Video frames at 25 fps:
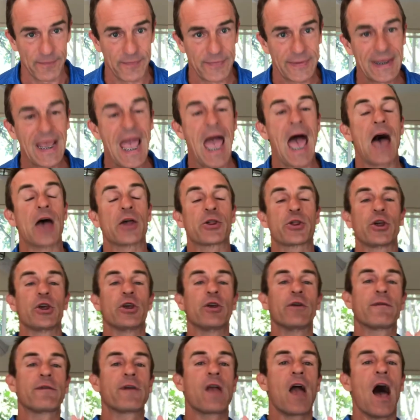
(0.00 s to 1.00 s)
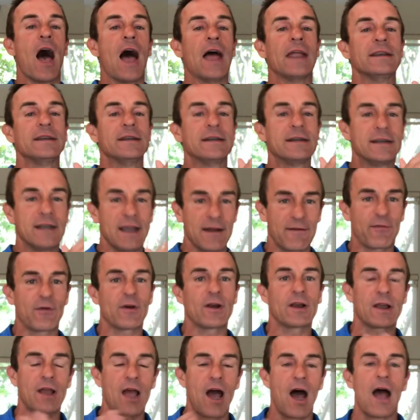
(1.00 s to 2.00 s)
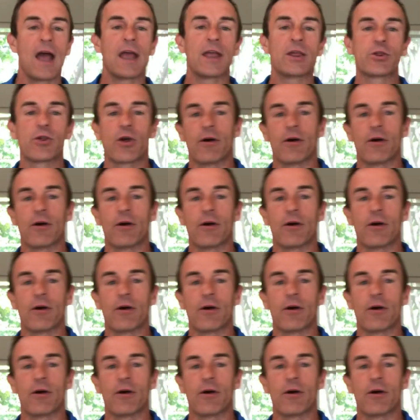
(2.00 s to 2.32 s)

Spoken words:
Yeah, so you've got different kinds